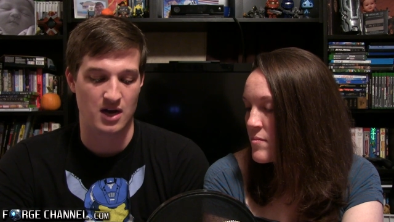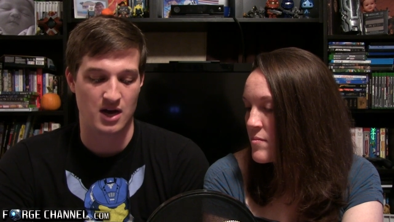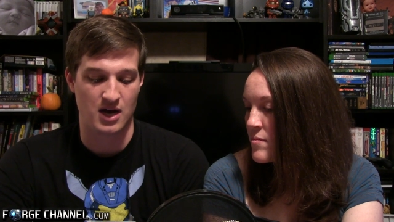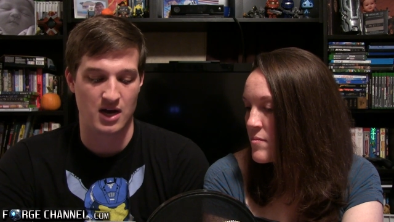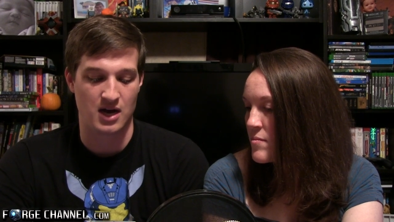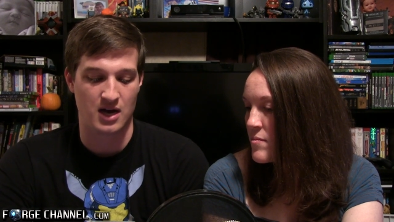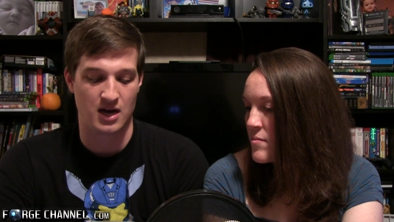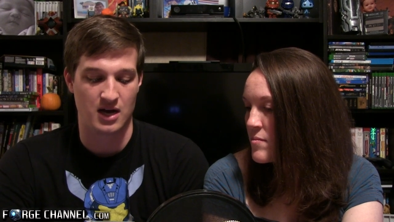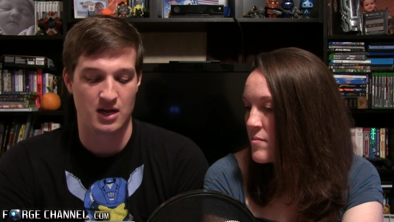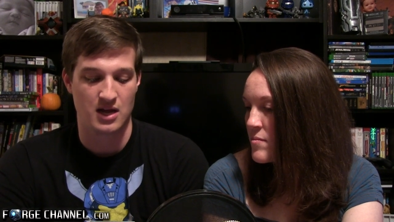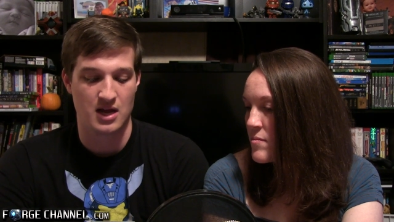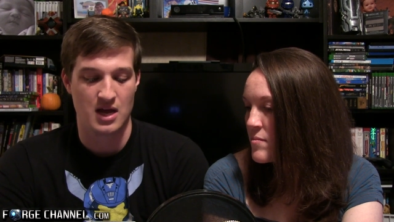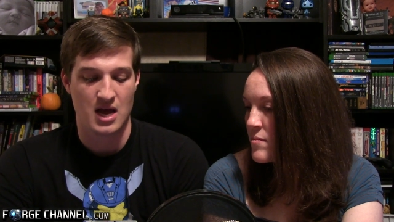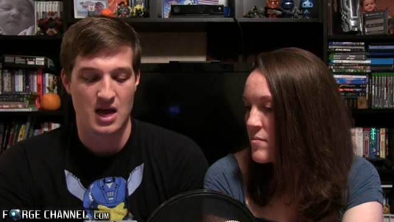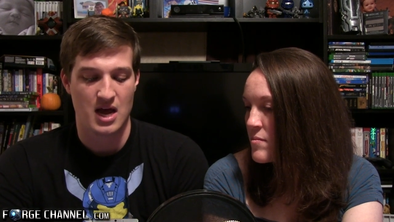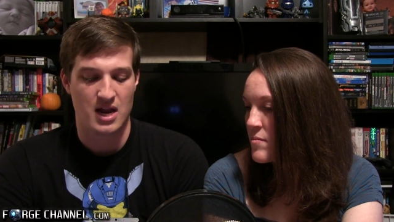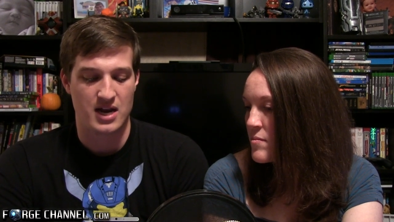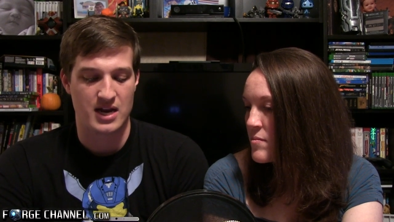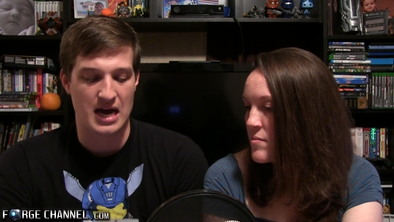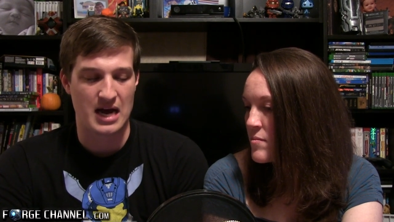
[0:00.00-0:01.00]
Speaker 1: Uh,
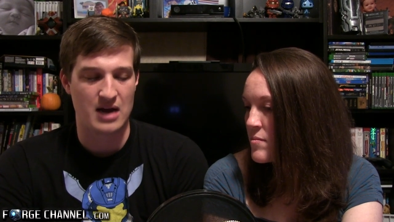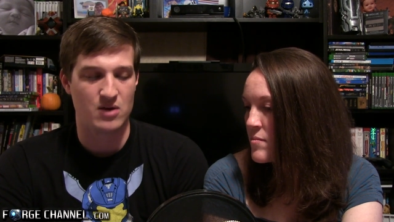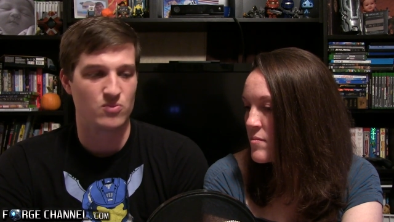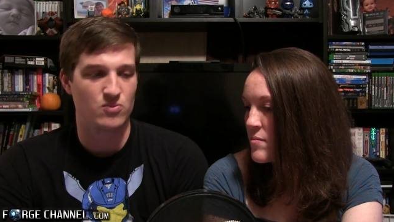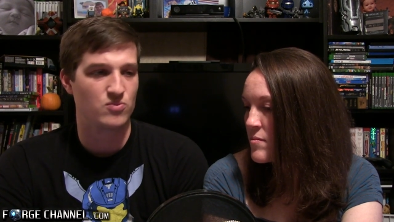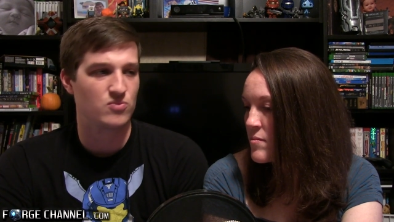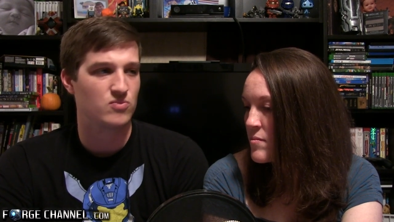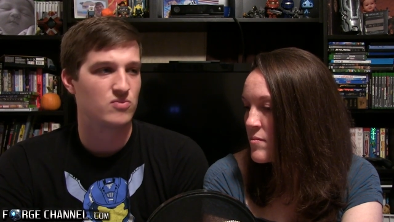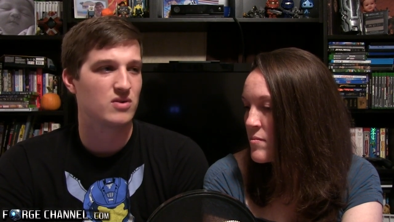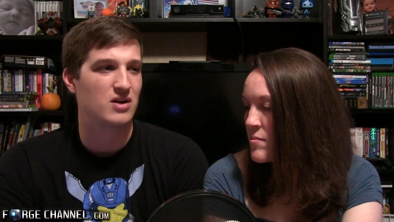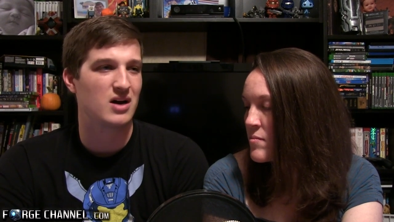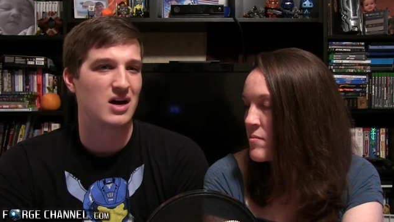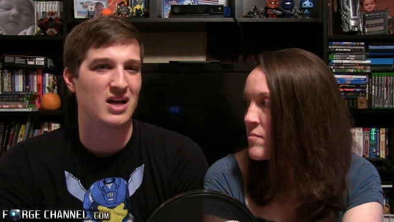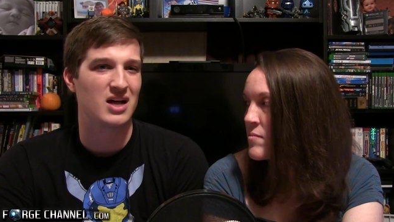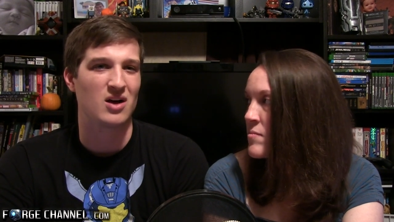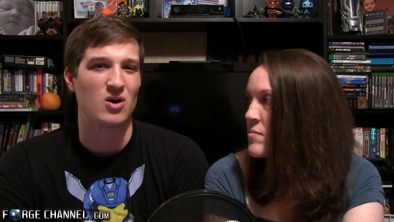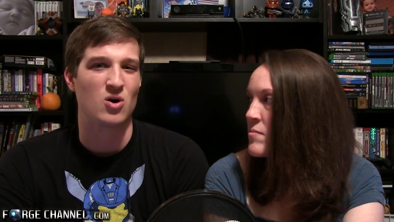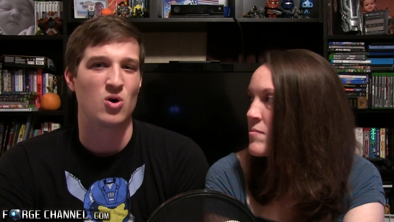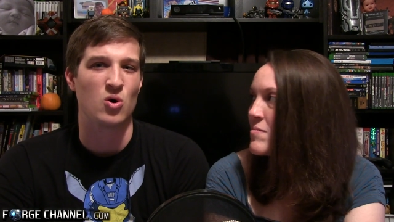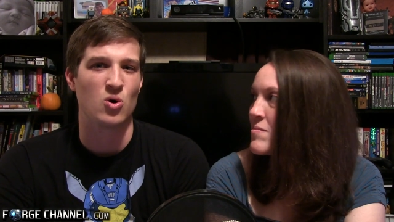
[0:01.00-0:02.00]
not
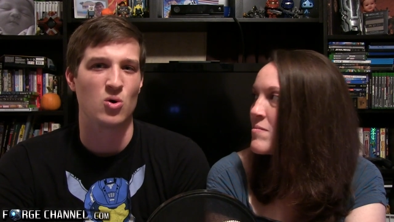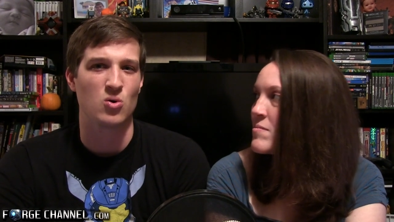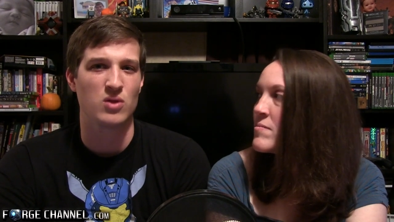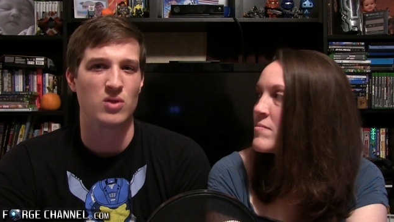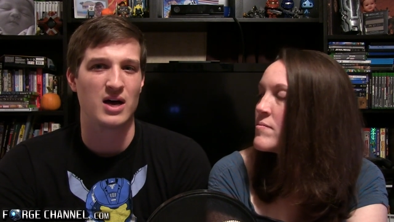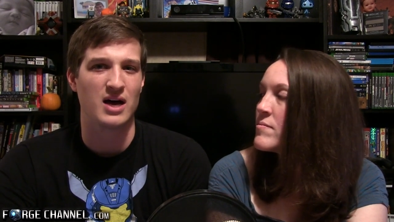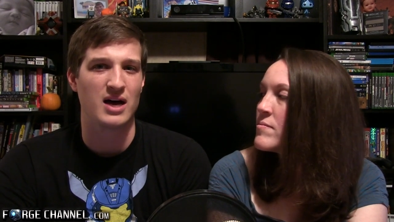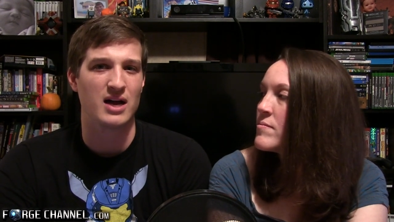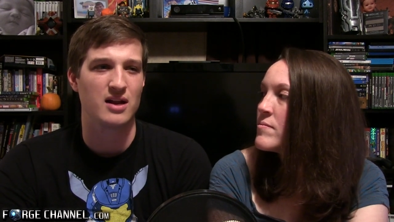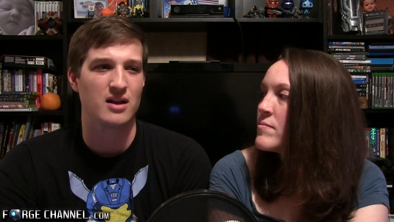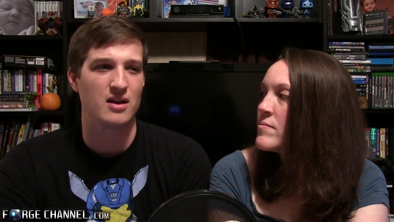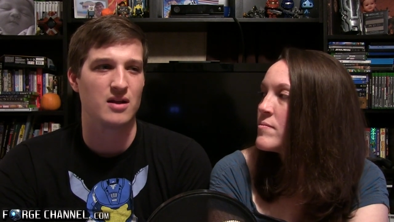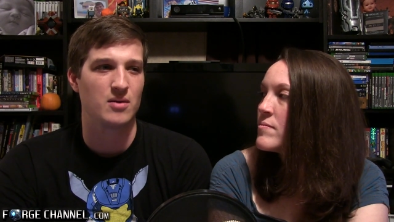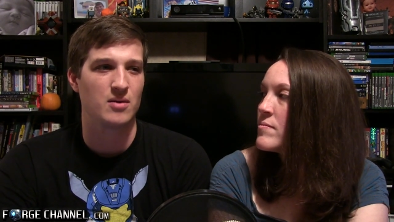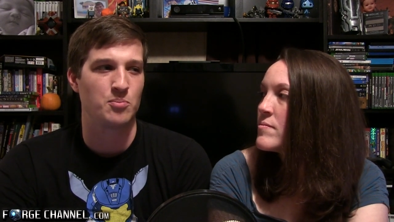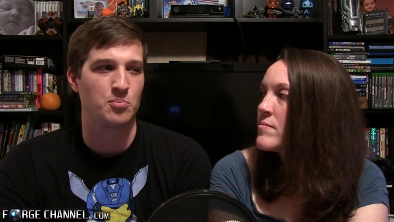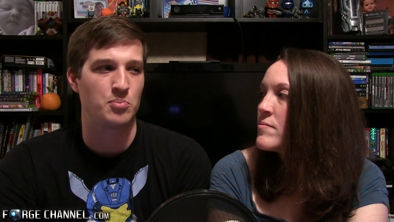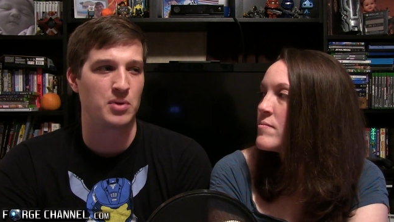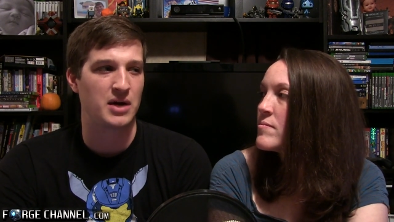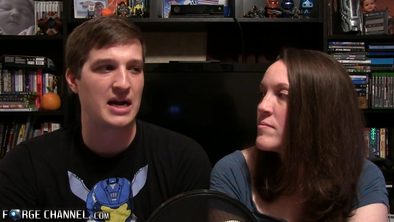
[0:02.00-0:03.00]
a whole lot
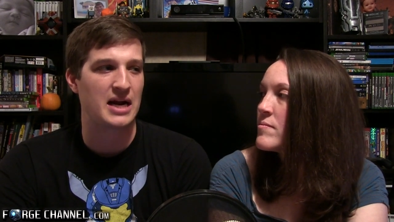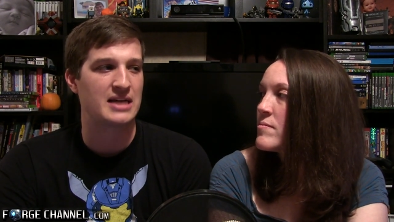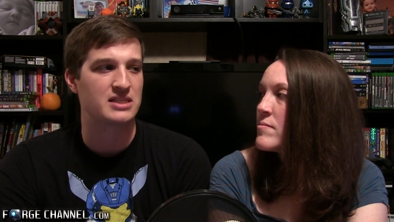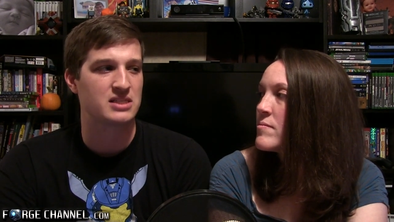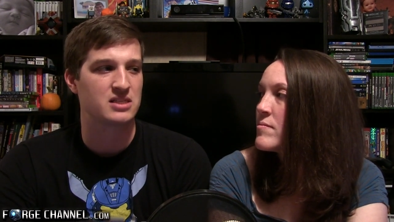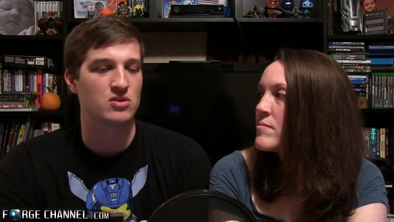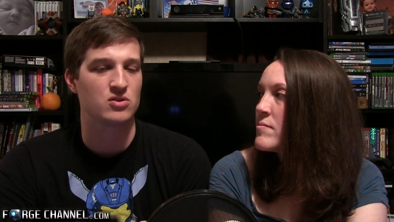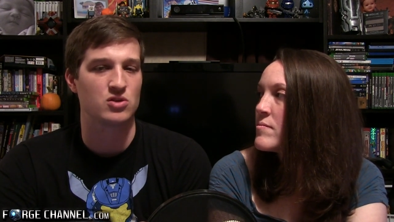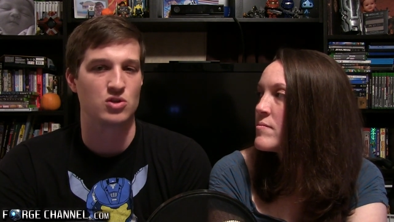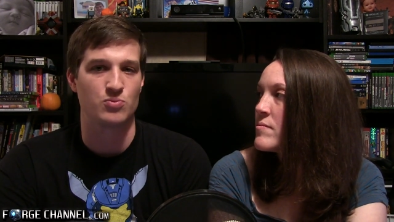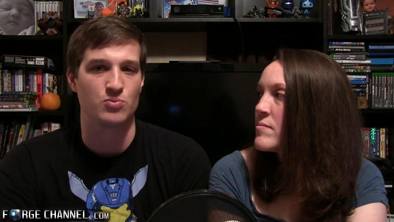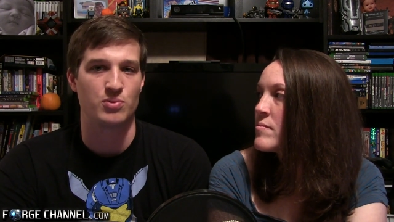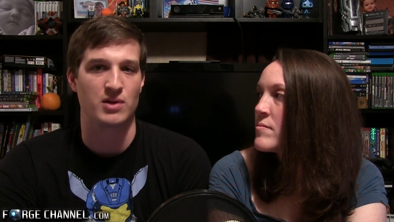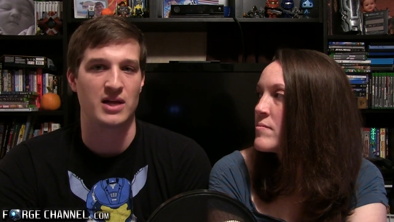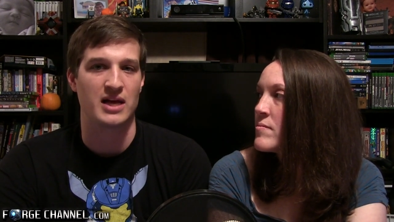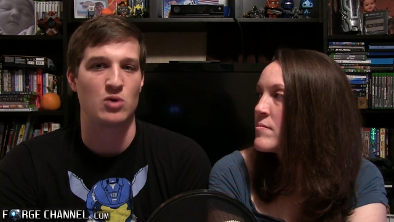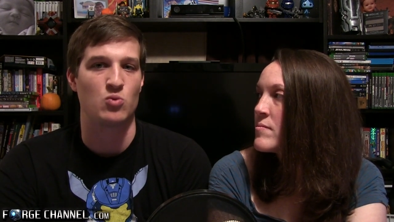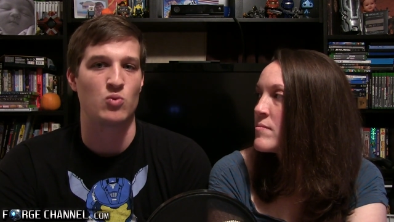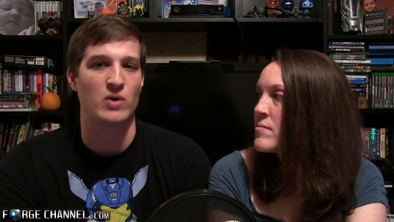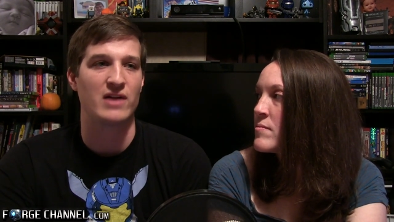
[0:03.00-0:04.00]
but I still do
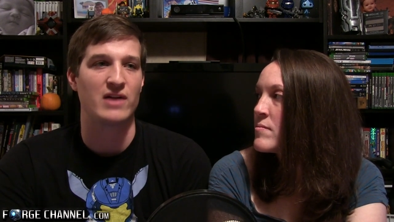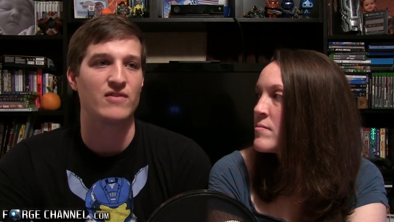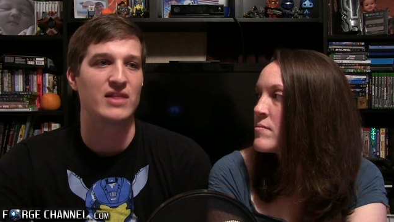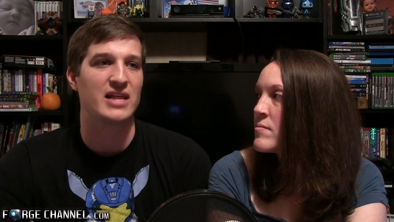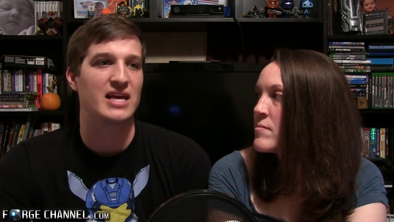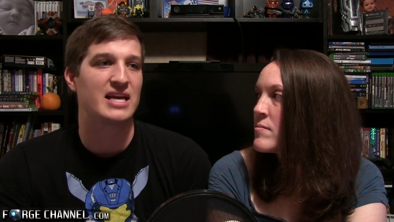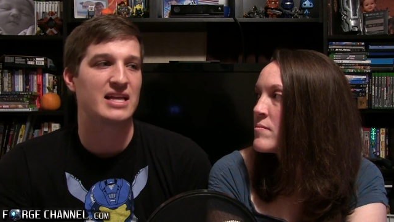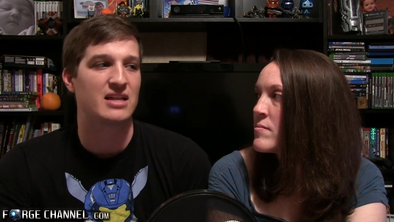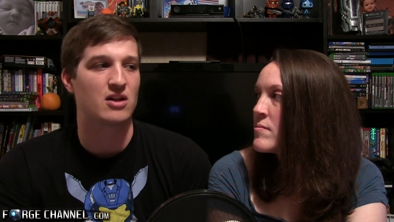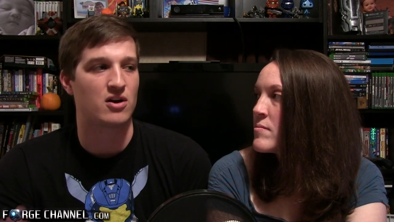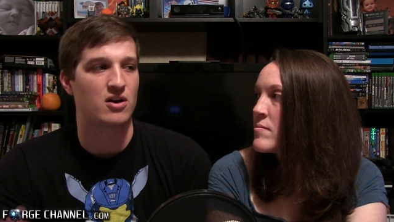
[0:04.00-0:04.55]
play. Whenever they get